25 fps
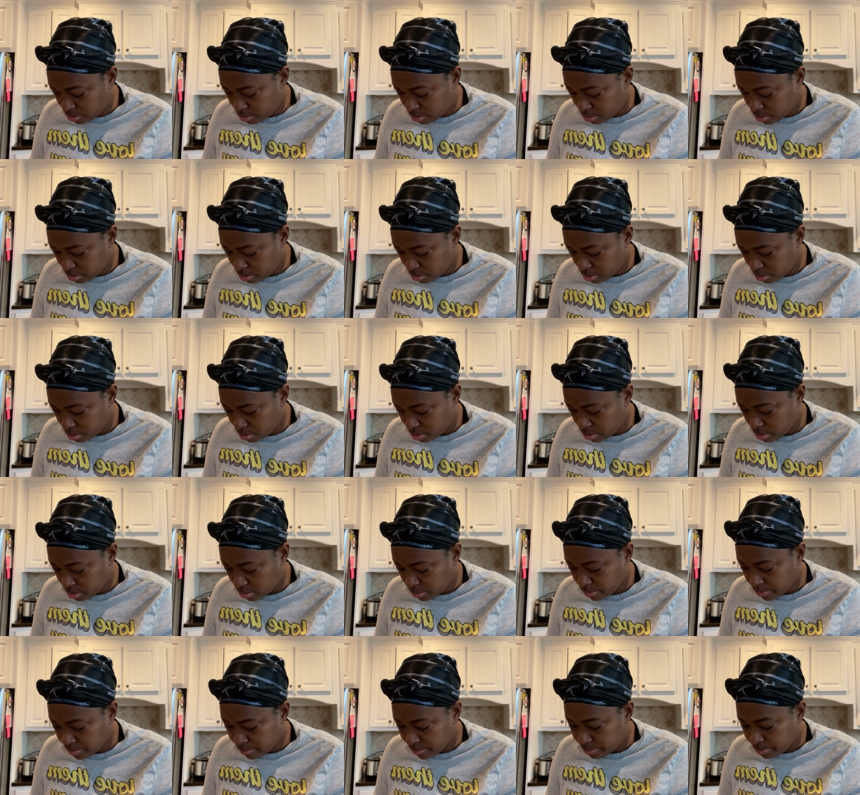
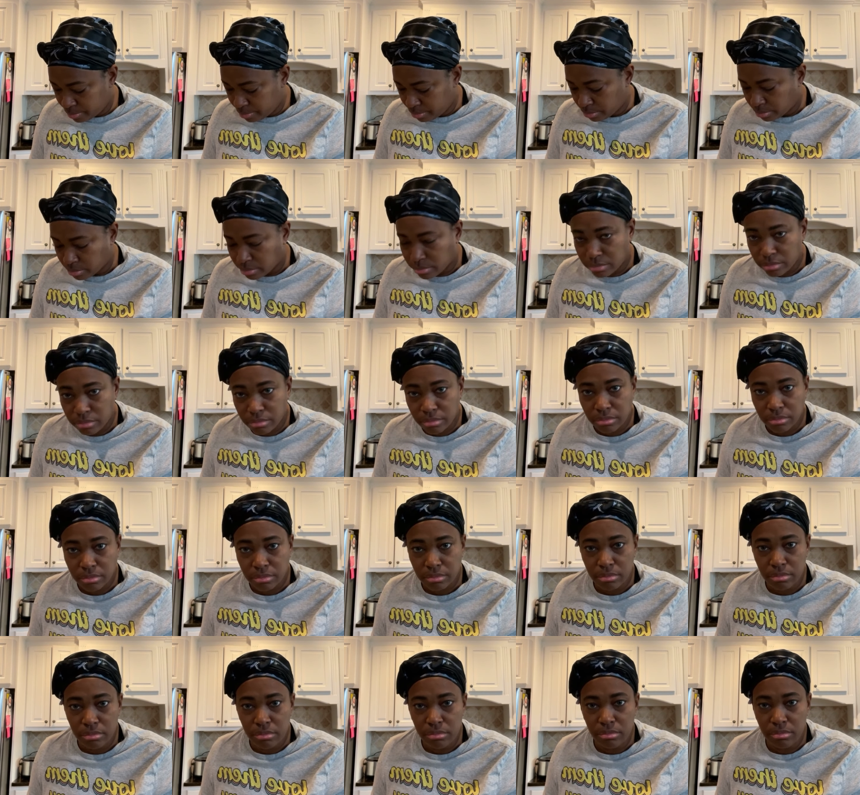
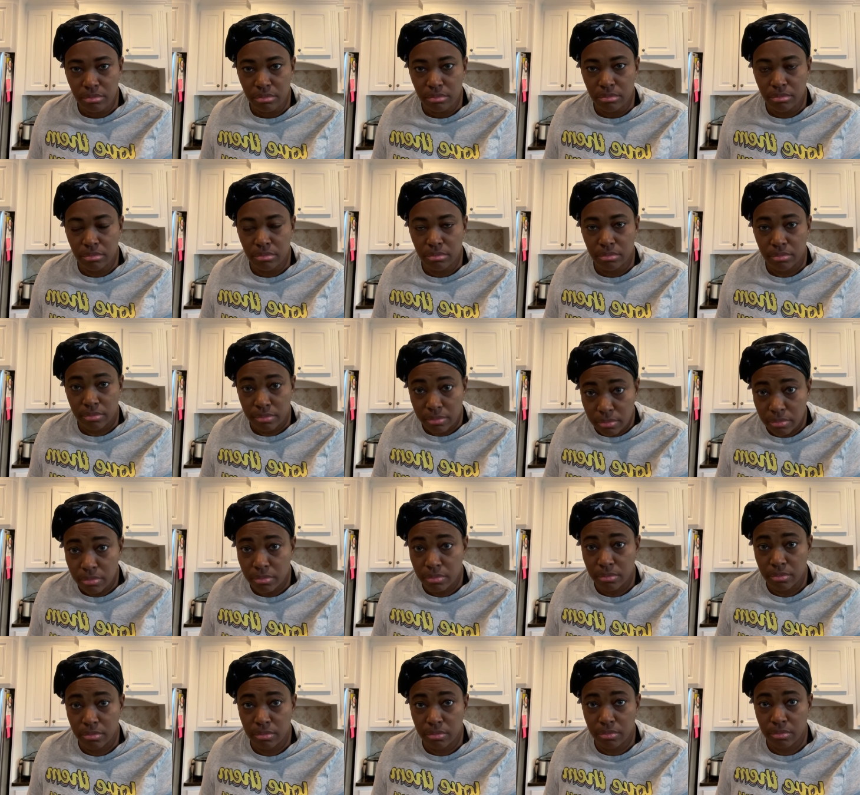
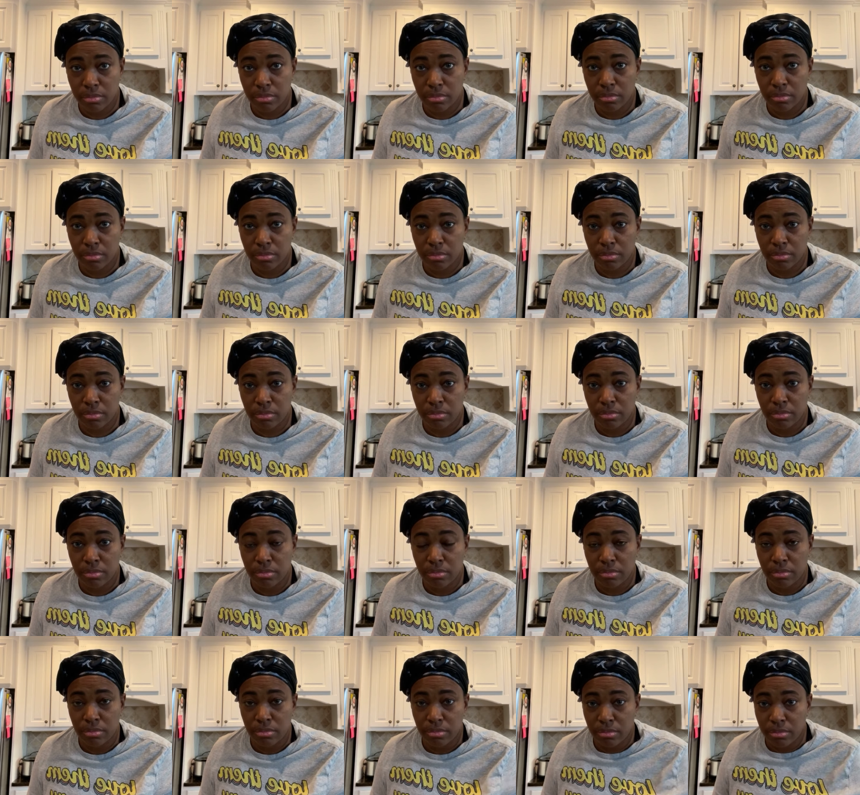
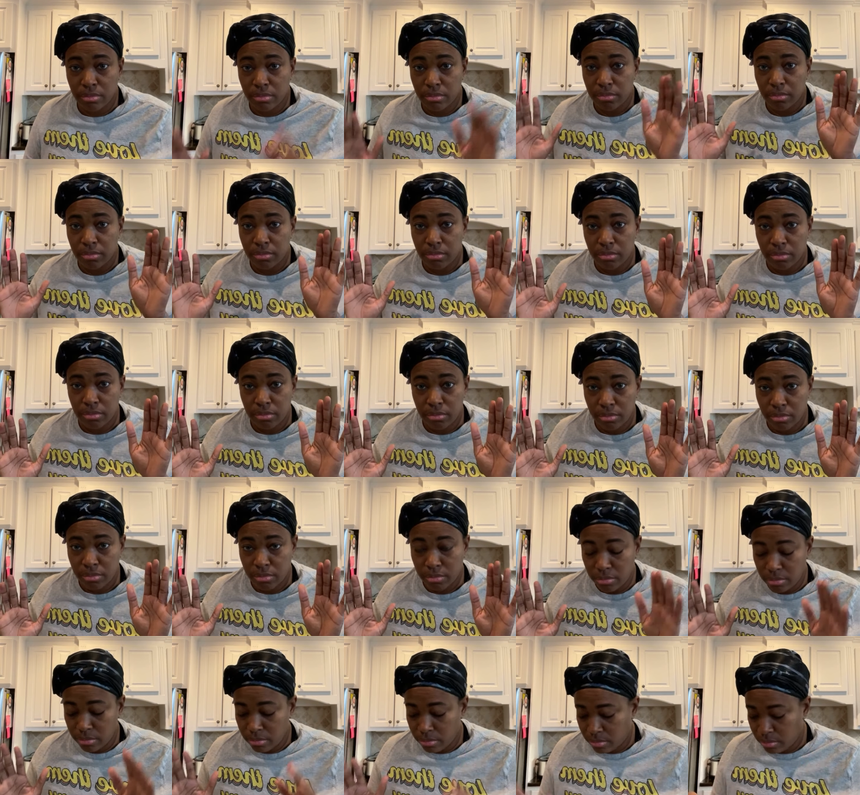
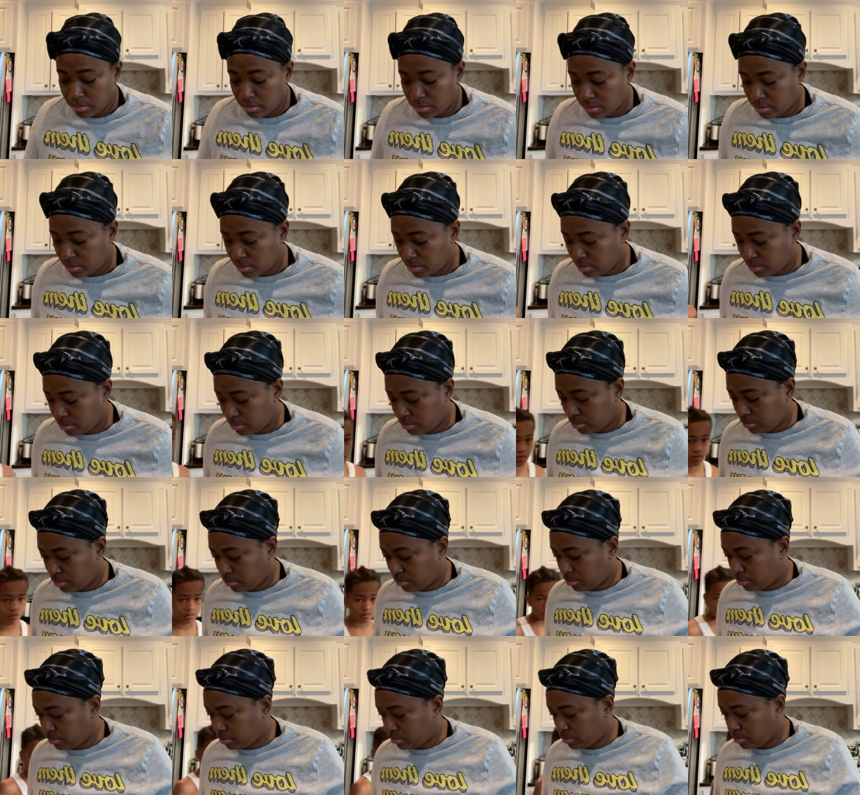Nothing is said.